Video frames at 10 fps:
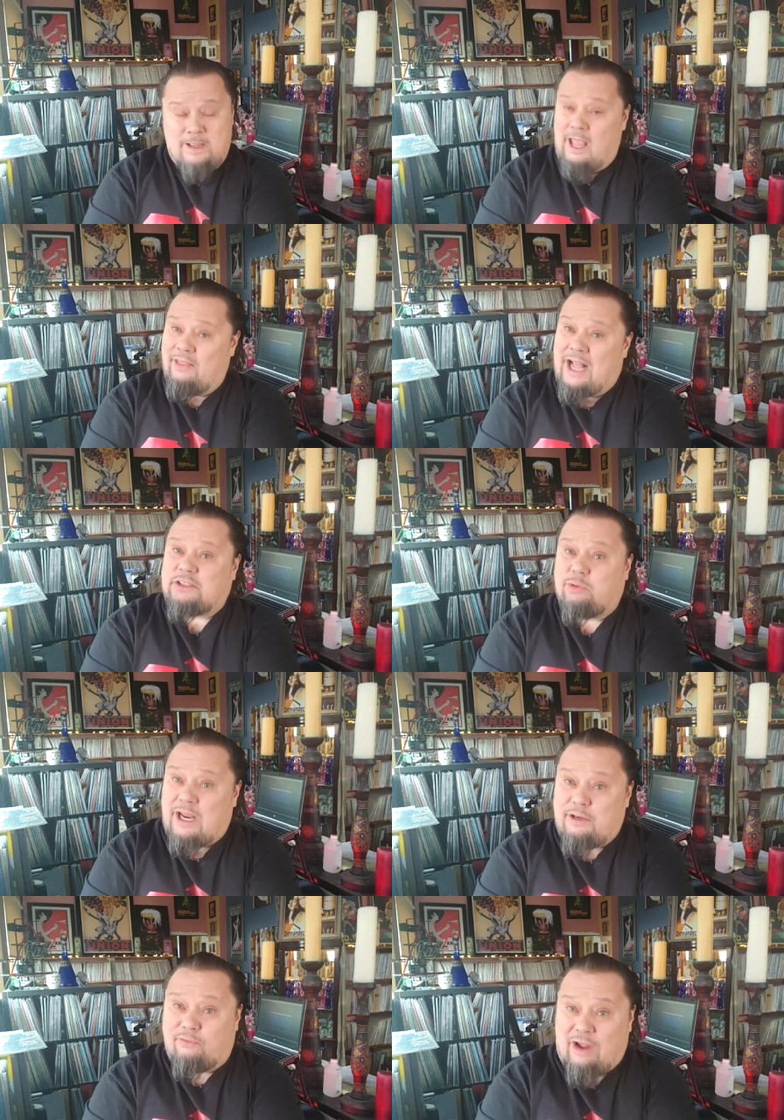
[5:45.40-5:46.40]
And that's what
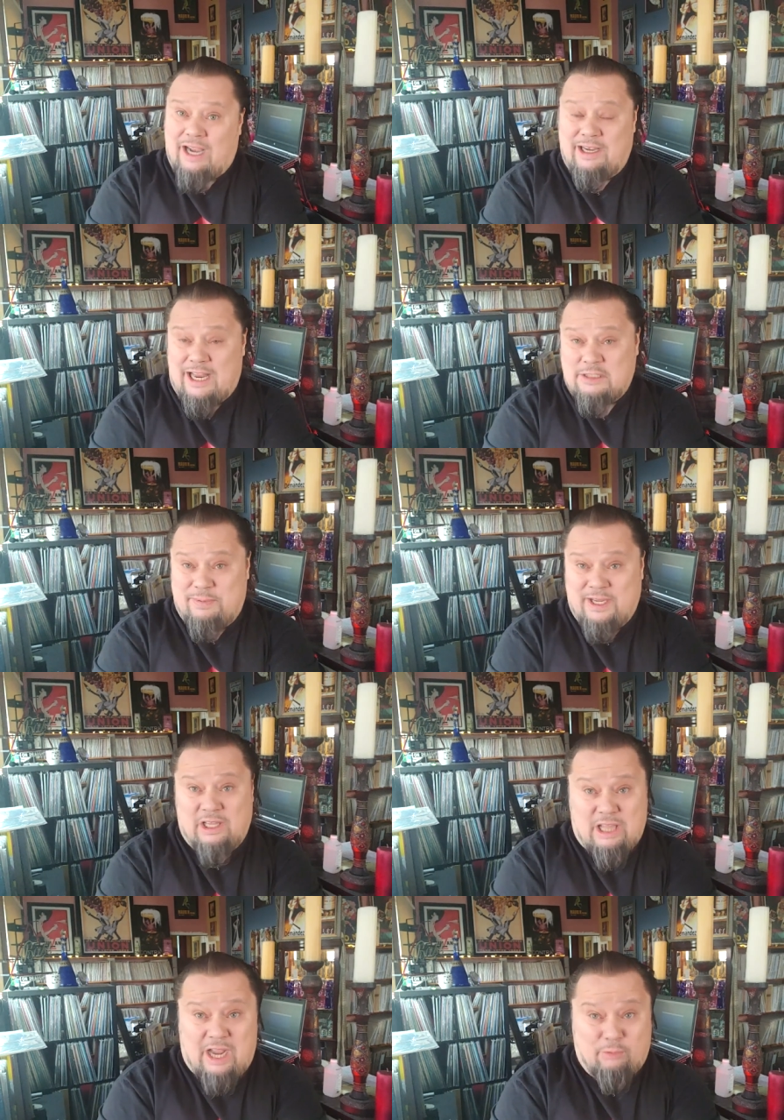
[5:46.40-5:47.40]
I define it as being
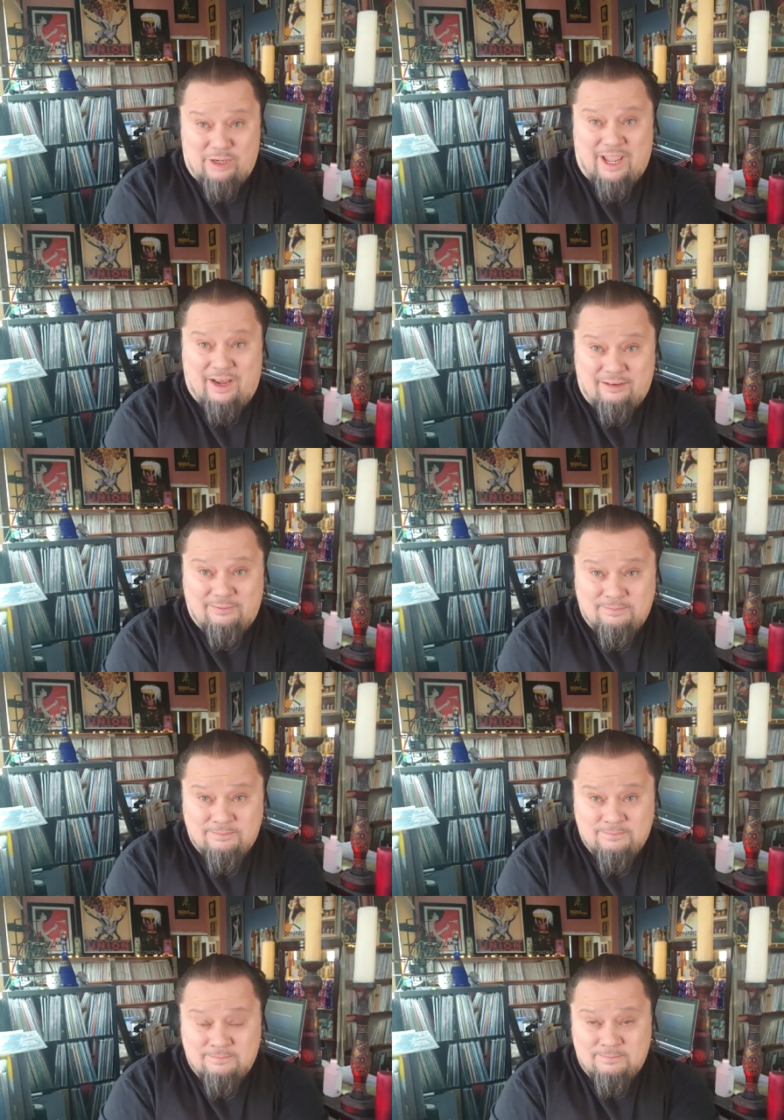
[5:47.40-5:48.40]
alive or dead.
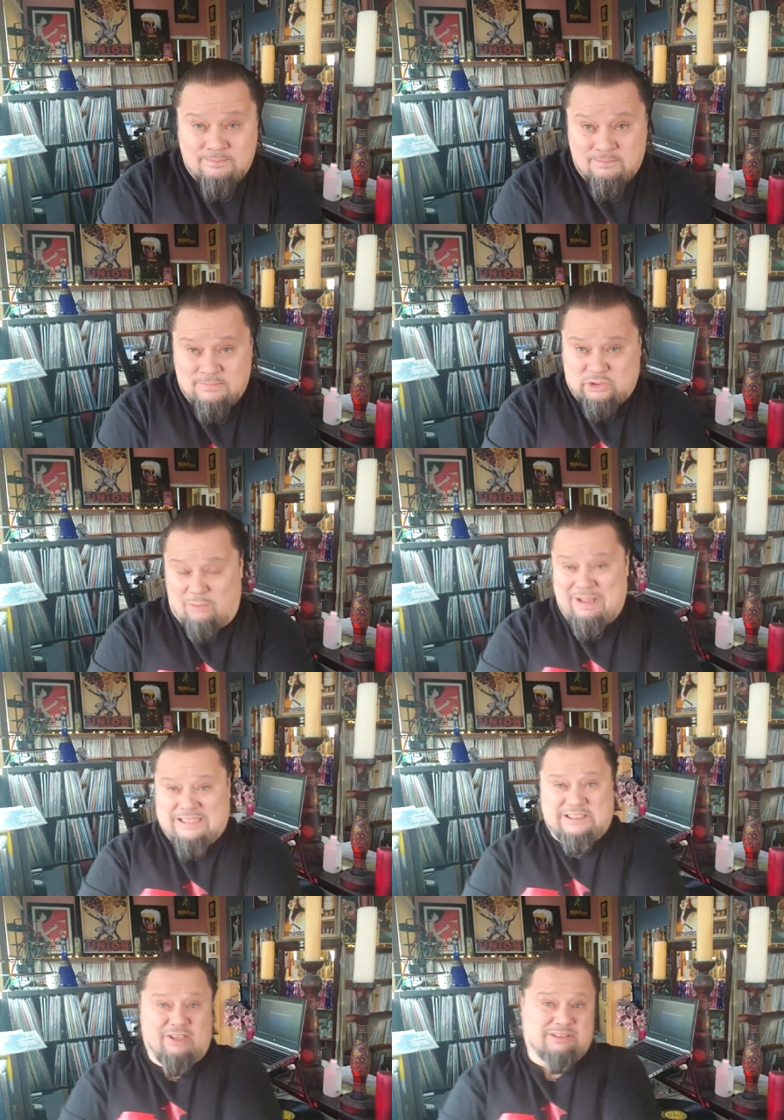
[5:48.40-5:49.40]
So I'm
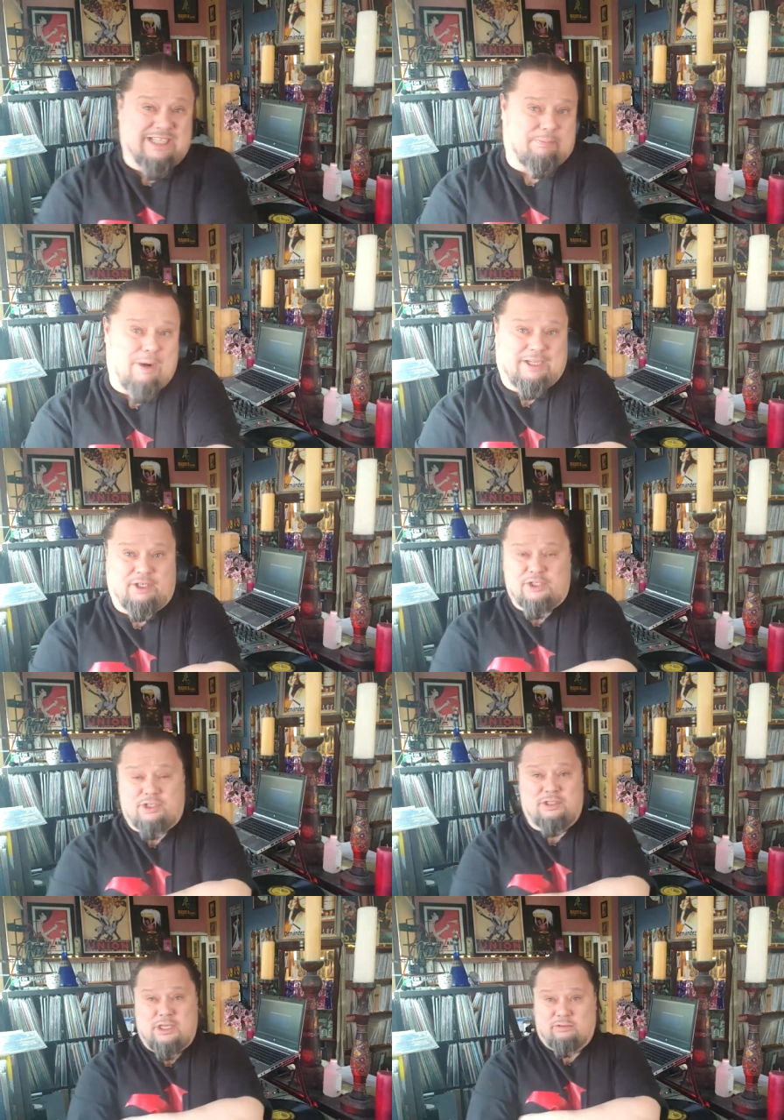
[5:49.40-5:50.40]
not saying there's not
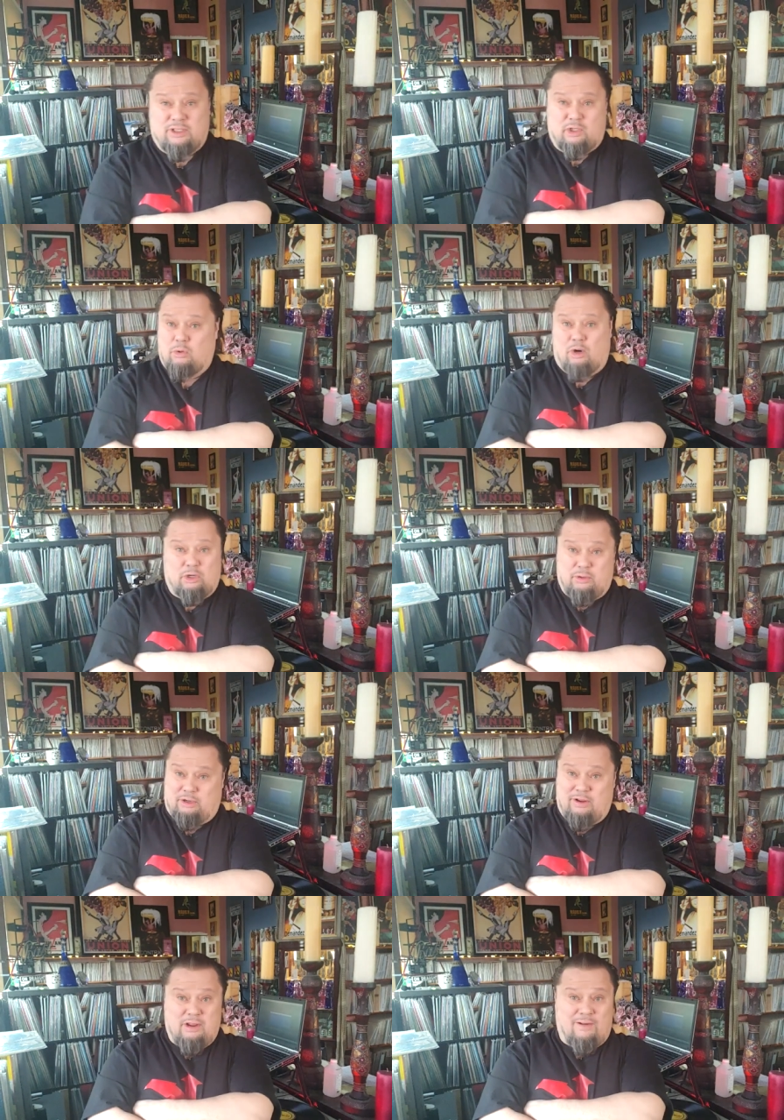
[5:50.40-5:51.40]
practitioners out there who are
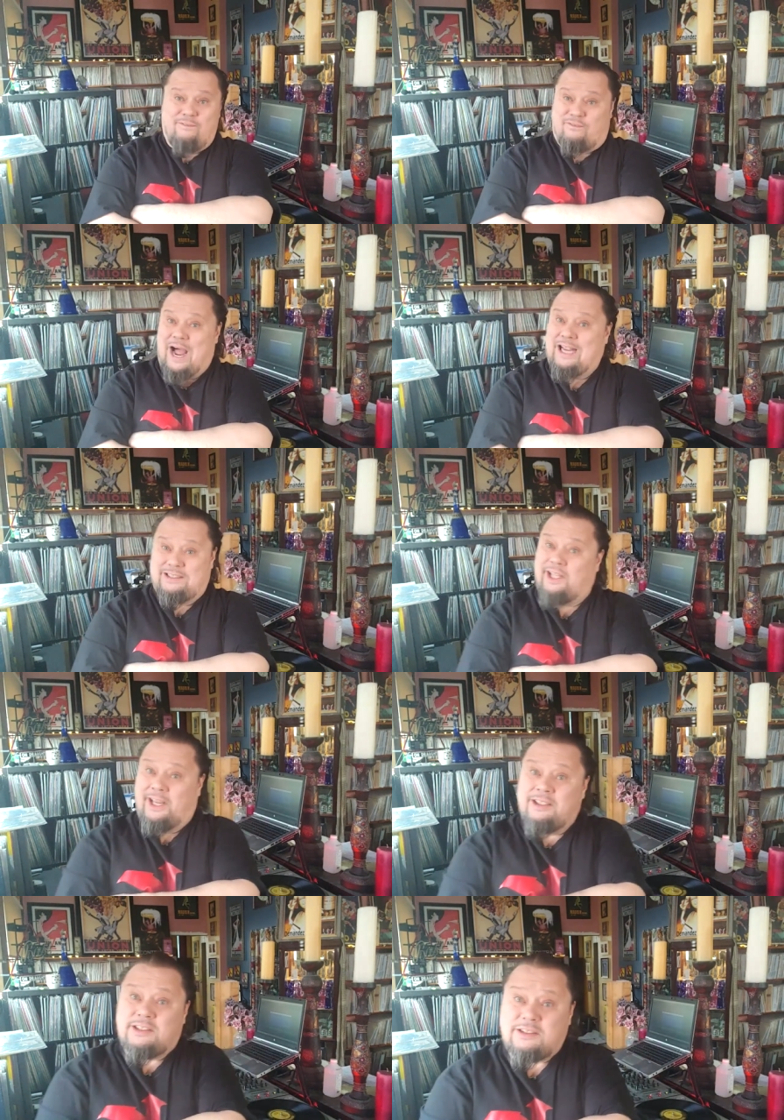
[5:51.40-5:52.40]
doing fine
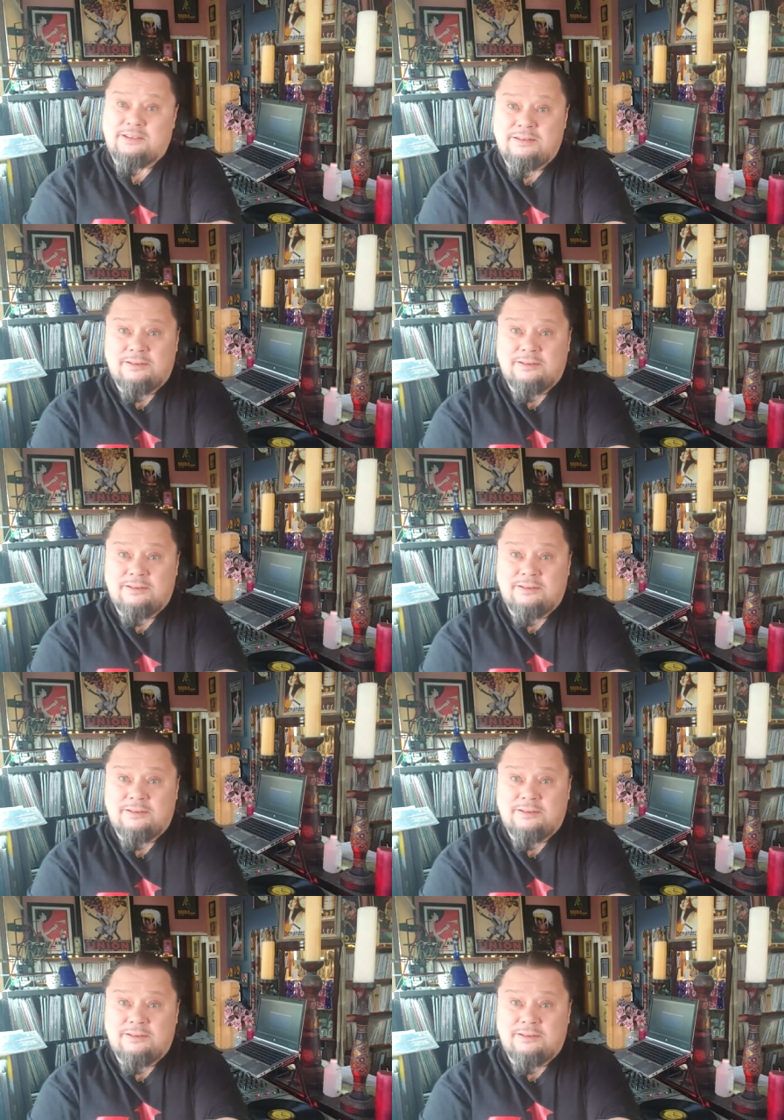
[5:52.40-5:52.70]
things.